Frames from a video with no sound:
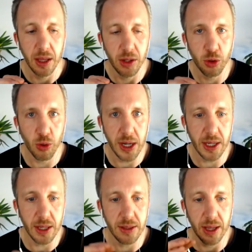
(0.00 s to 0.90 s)
Trade
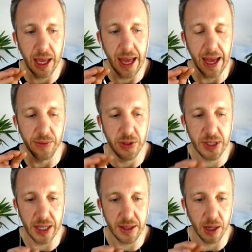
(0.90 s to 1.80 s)
Desk have
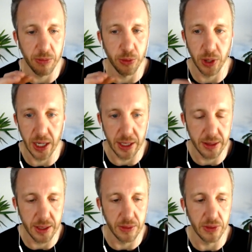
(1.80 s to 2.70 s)
set up for connected
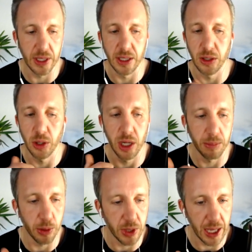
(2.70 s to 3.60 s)
TV. You can
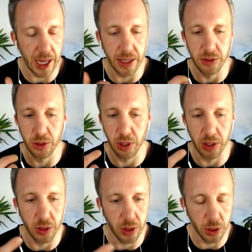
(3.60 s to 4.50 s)
upload the ads. You
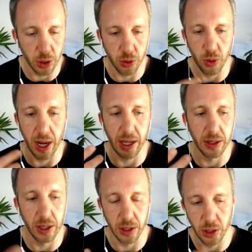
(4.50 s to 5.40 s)
can you can track.
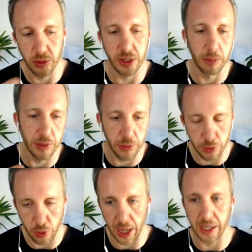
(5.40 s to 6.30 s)
You know you can do some level of
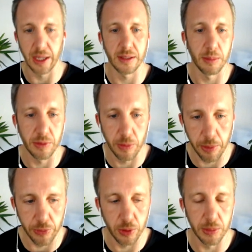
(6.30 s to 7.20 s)
tracking, some level of
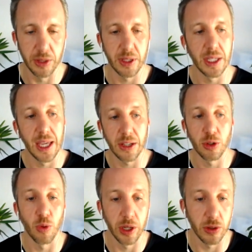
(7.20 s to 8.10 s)
performance, and yes,
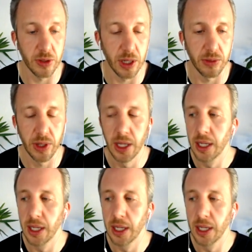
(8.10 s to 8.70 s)
you run it yourself.